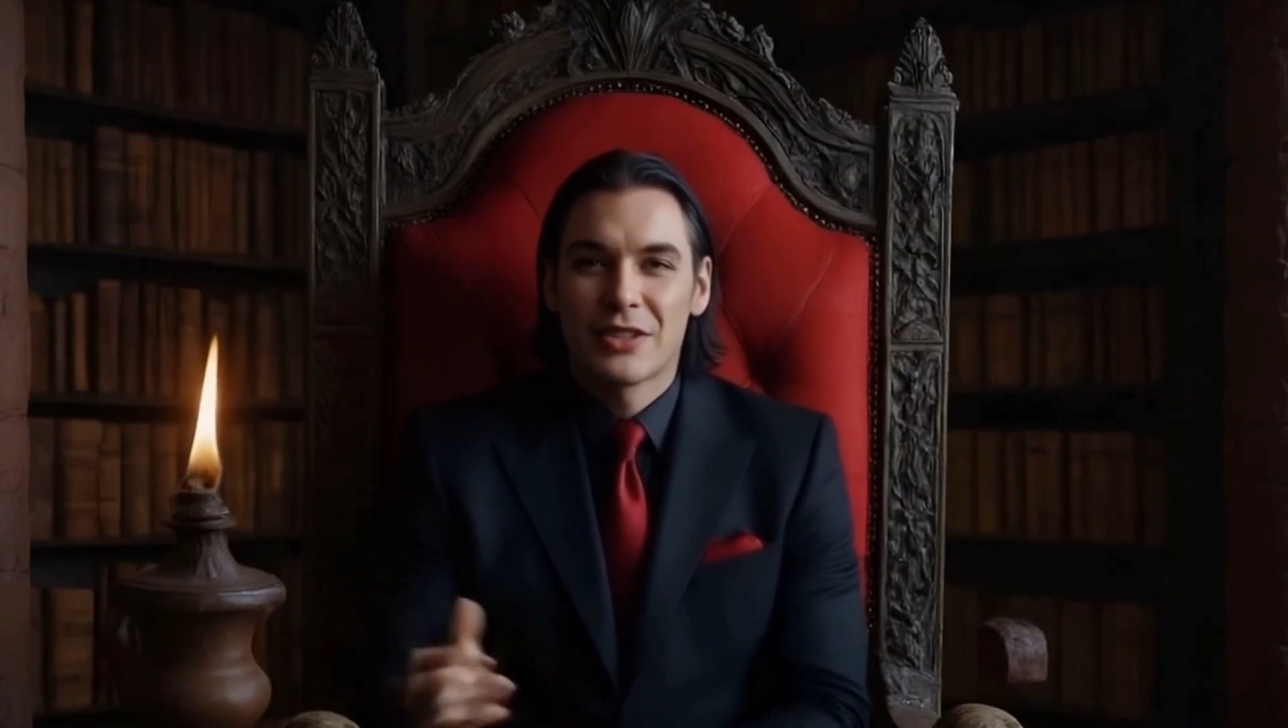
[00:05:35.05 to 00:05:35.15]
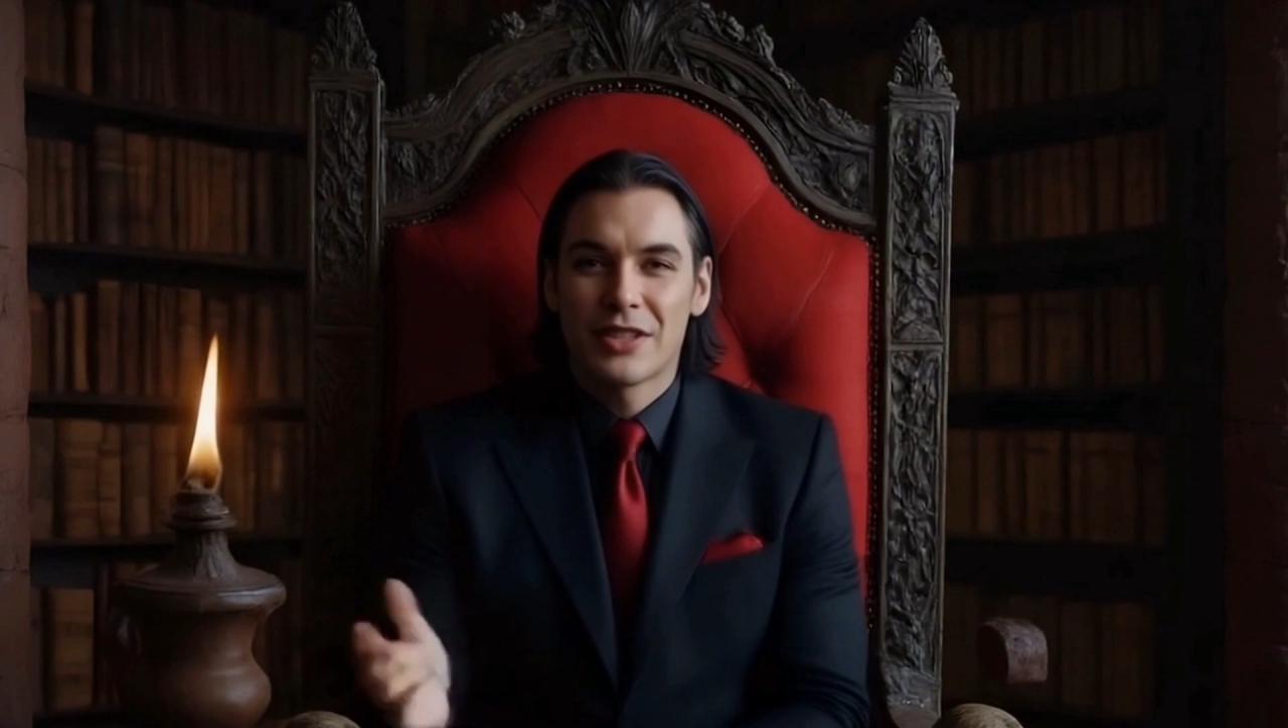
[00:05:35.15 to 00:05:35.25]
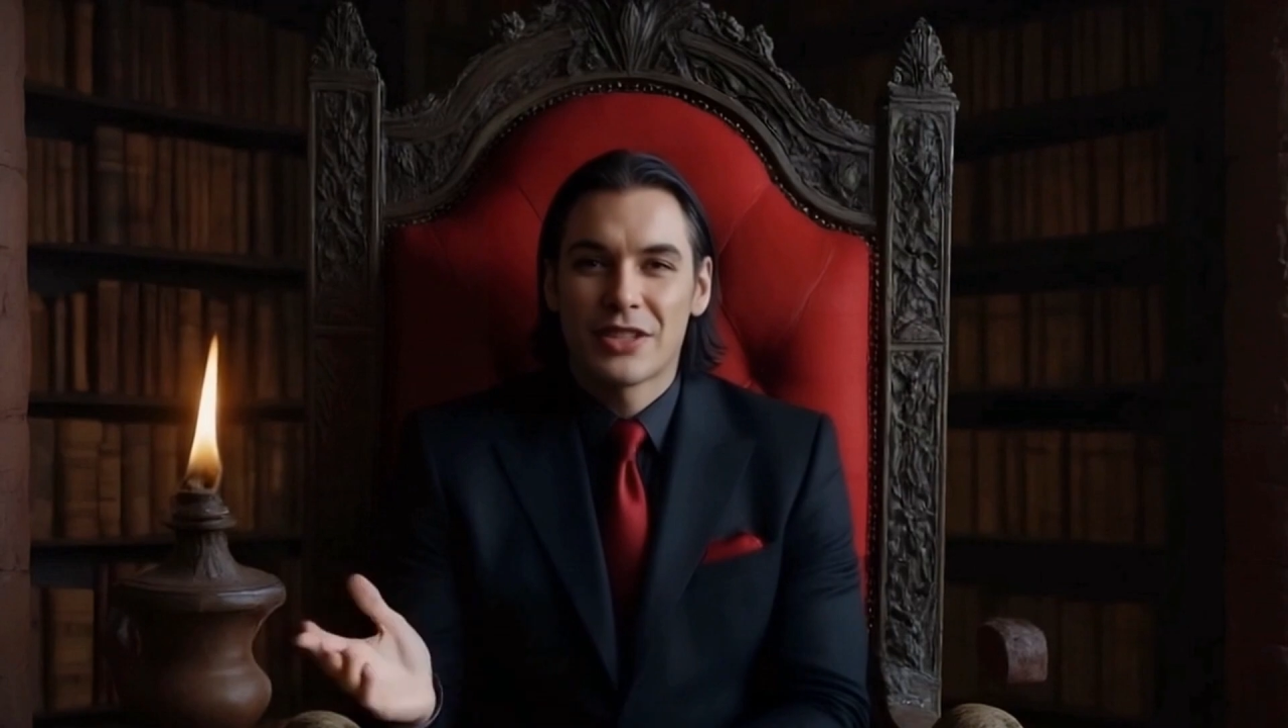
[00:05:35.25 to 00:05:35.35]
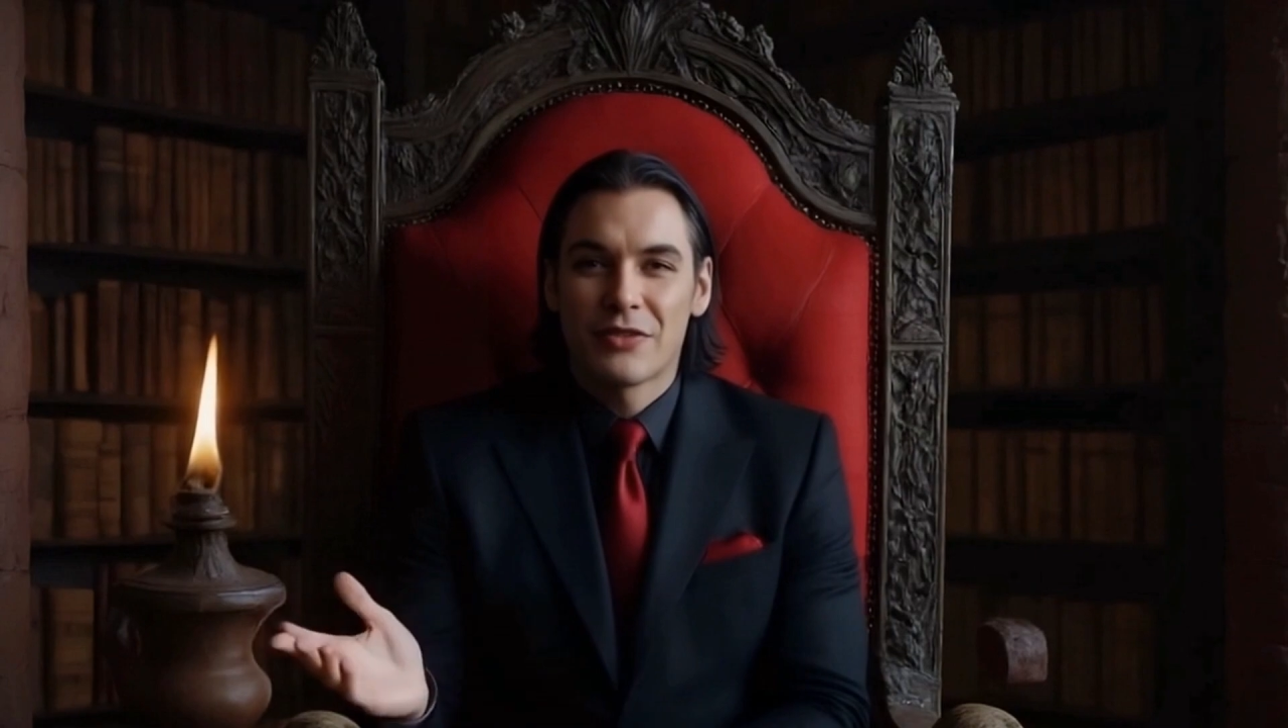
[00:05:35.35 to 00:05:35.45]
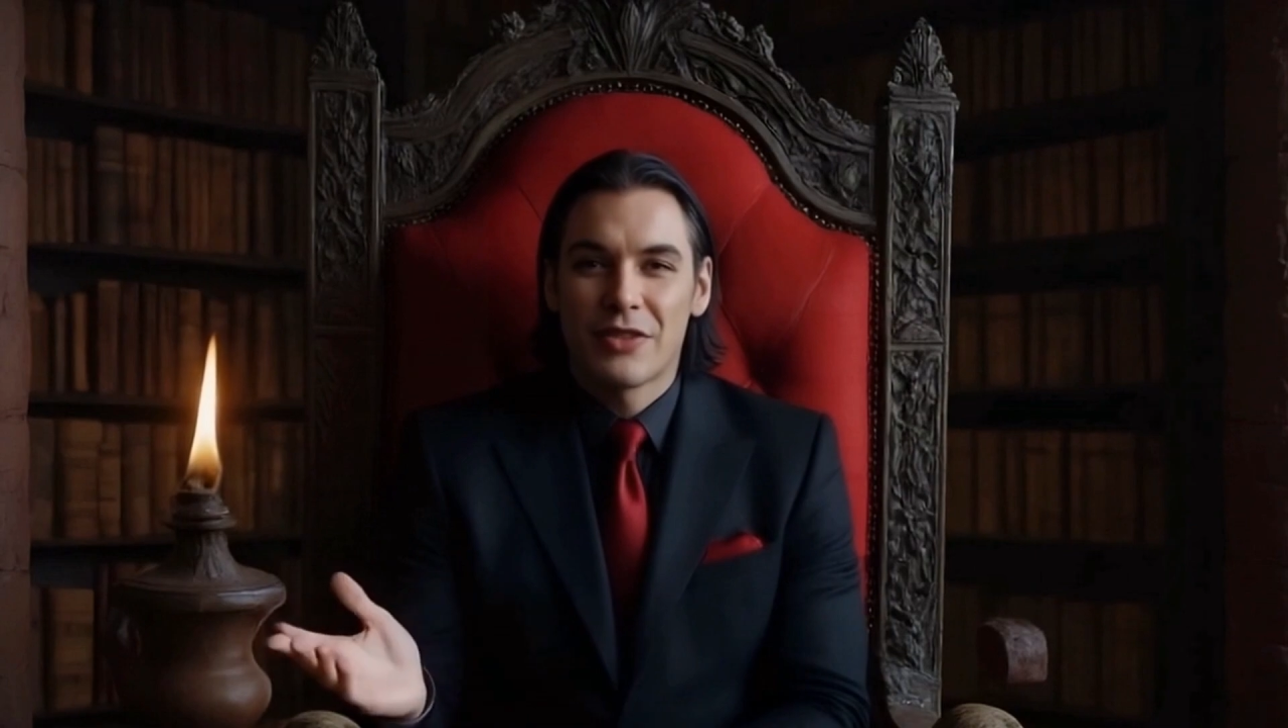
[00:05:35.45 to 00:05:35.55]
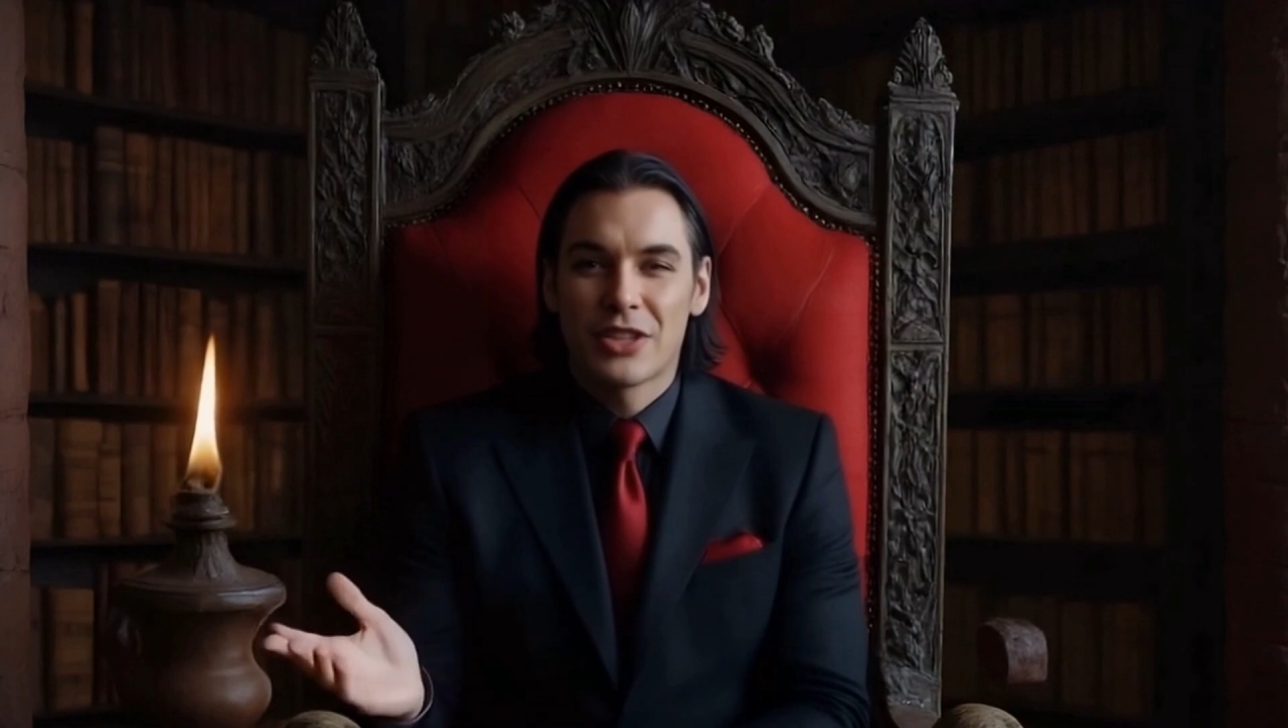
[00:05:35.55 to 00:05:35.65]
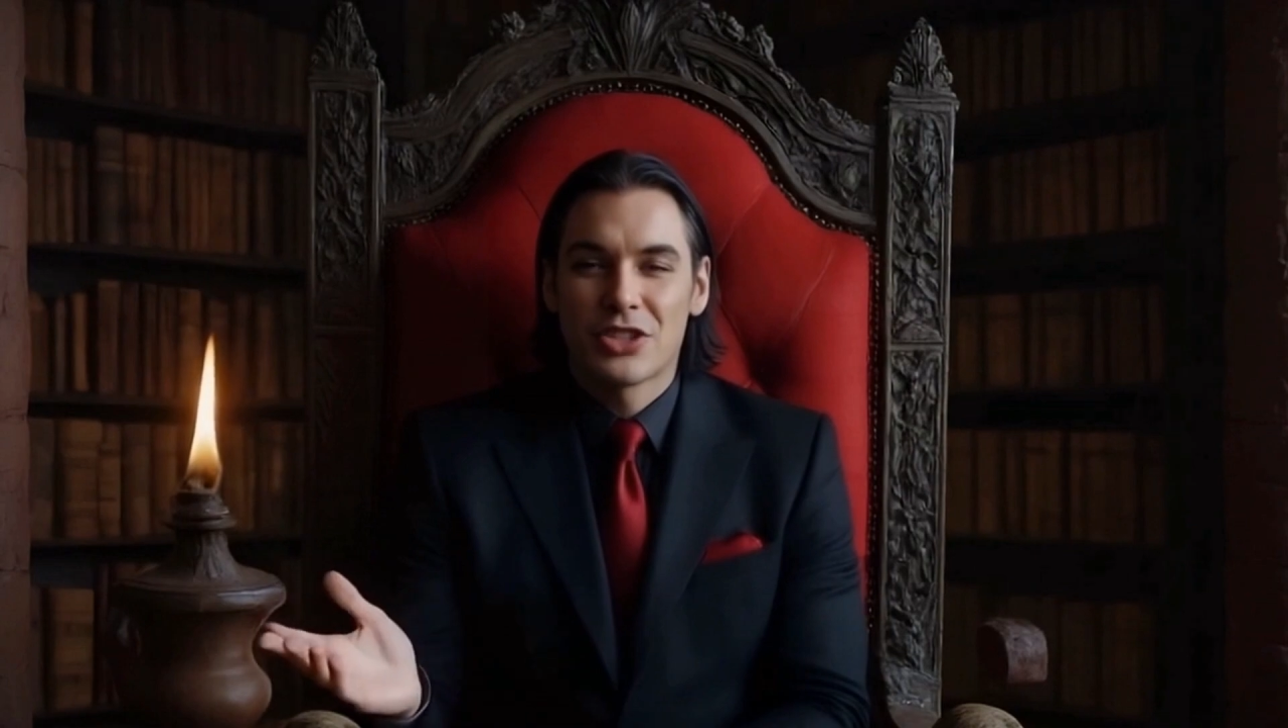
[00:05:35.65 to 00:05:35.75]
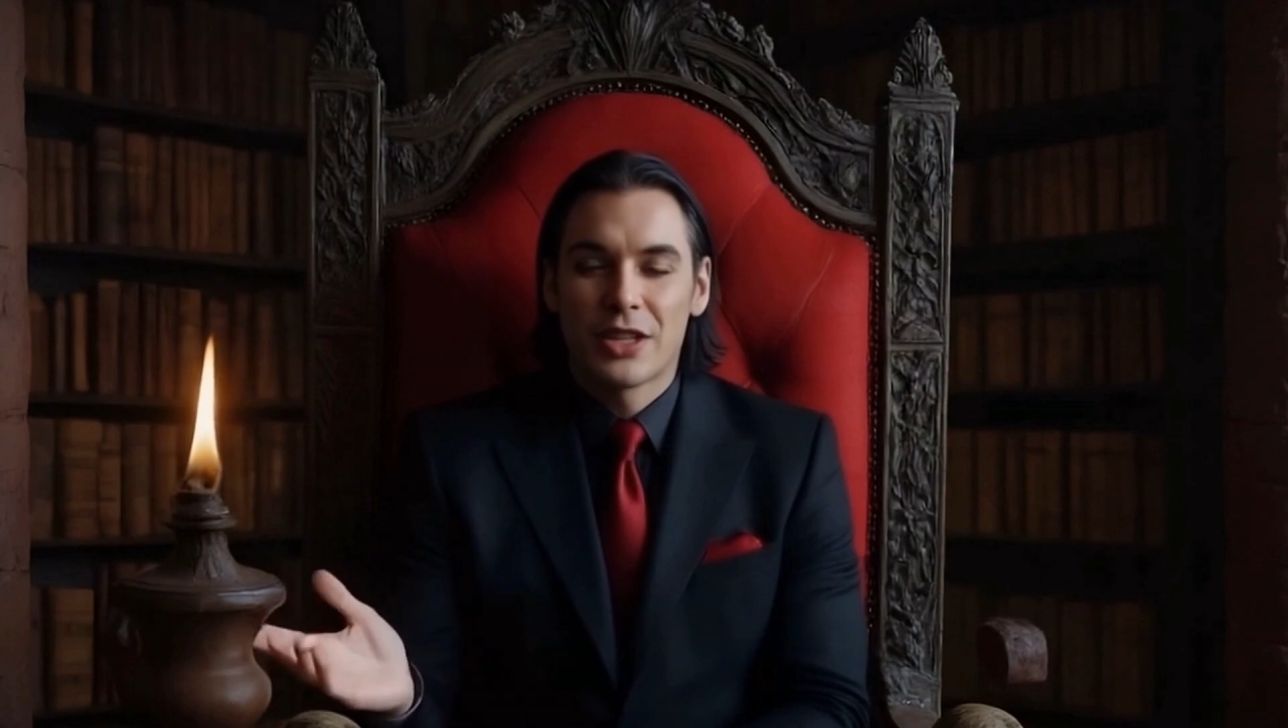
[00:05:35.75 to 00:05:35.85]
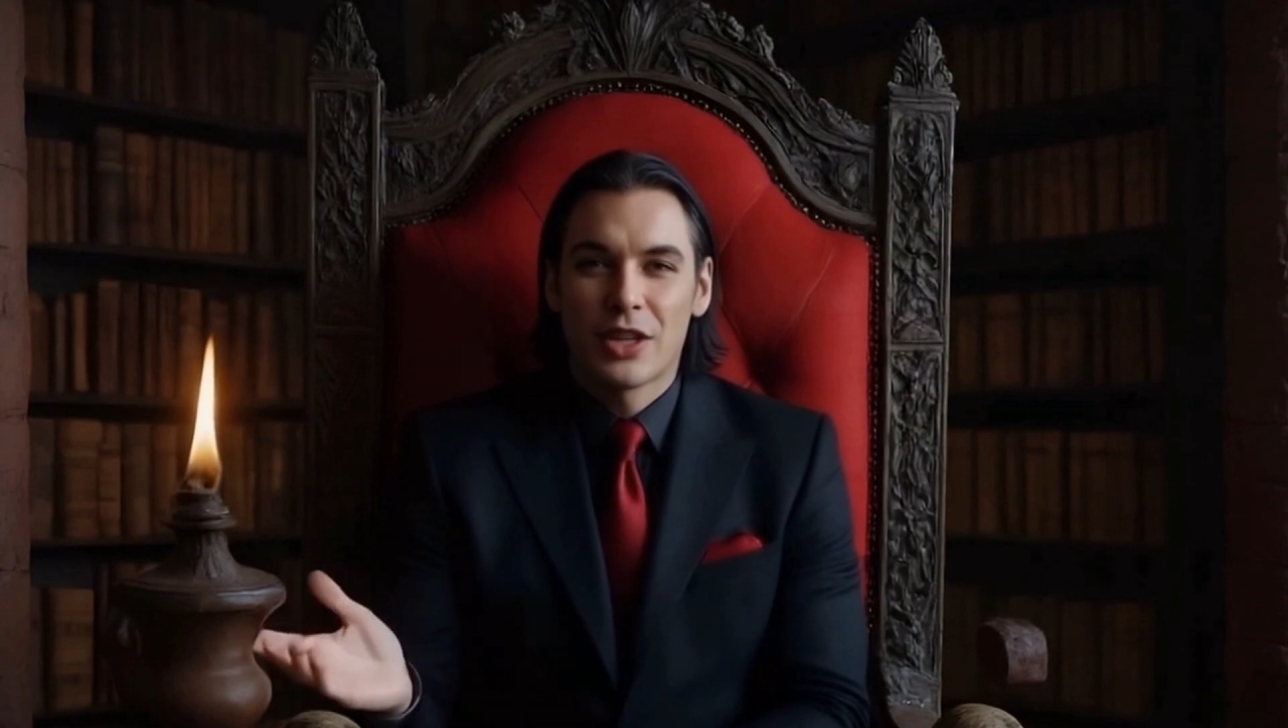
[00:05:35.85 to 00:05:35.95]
of the Da Vinci